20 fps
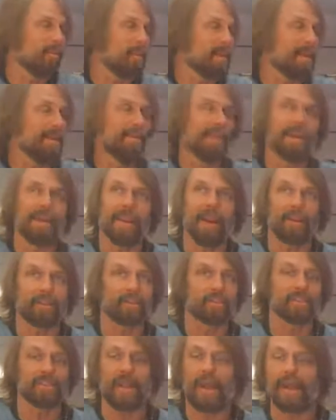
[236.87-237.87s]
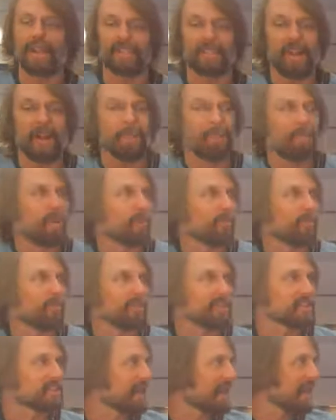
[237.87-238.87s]
me, being undersized, not built for
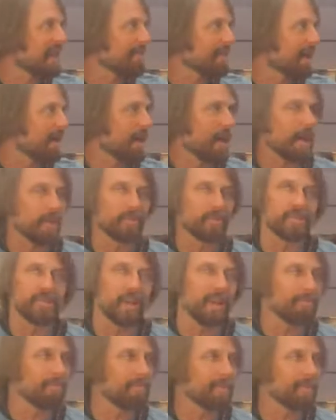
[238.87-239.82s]
this game, I was done